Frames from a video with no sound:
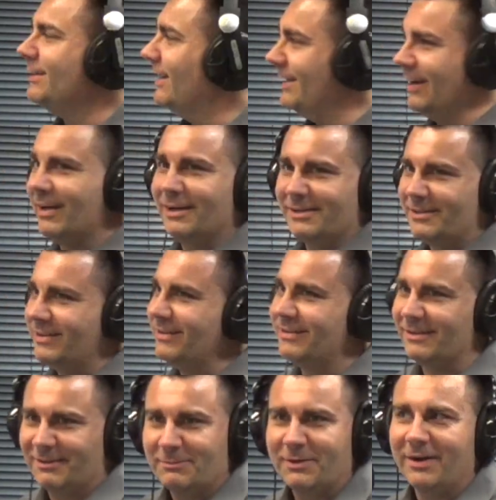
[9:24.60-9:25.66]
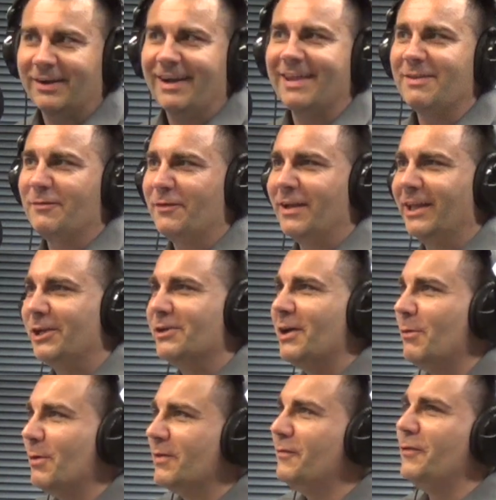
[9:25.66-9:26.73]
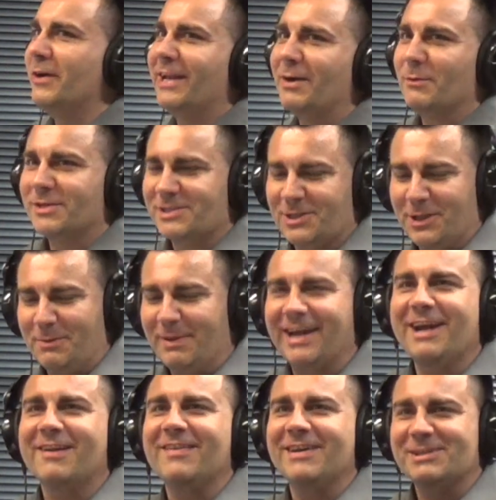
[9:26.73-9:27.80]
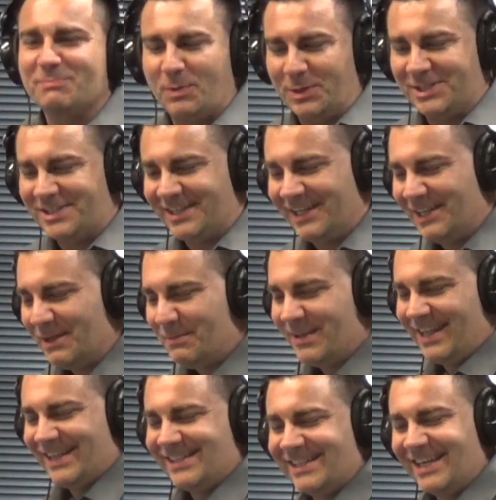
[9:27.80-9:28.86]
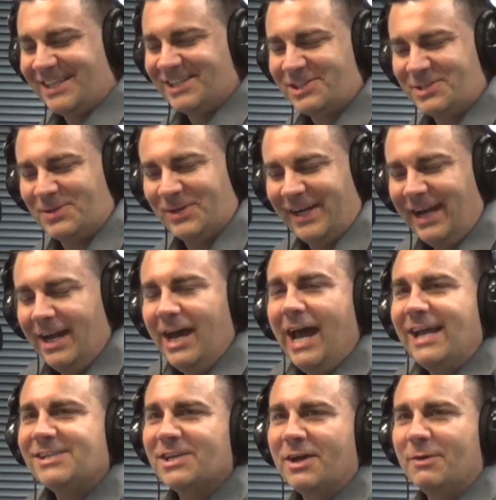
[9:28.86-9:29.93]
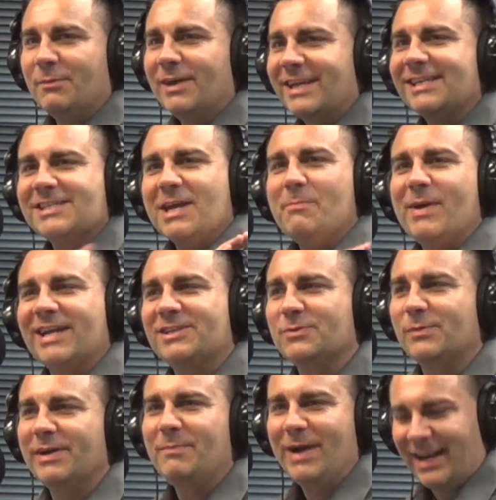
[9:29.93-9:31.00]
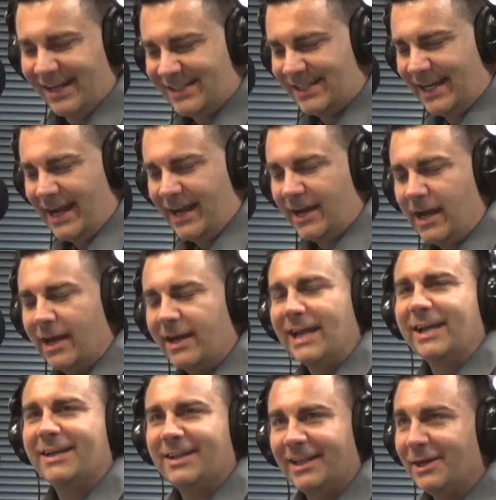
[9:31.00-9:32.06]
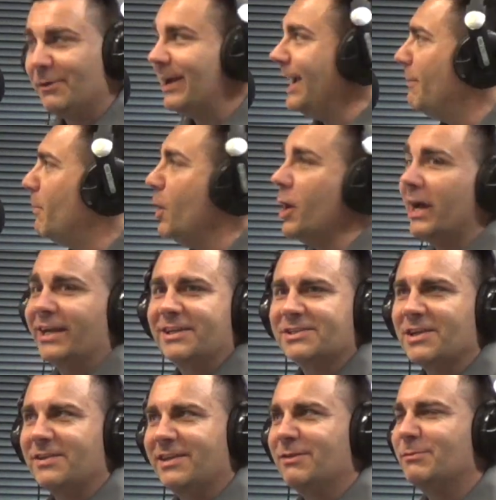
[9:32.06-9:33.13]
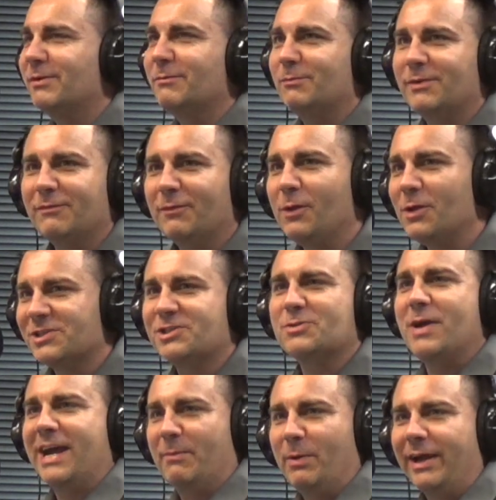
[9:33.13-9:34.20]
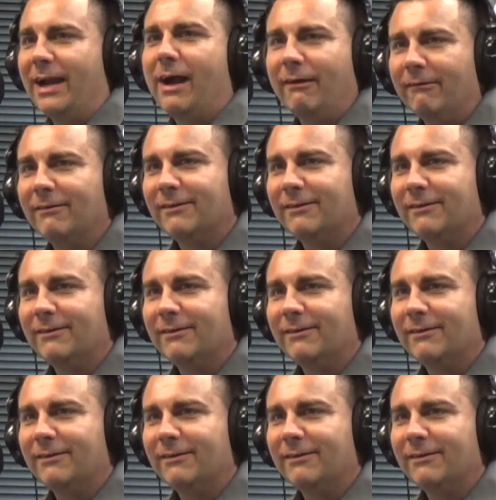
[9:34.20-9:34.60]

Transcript: I get the feeling you don't want to find out what's climbing out of those pots either, but that's another story. So we just get back to rebalancing our gut and clearing our mind, because I think we've lost track, Peter.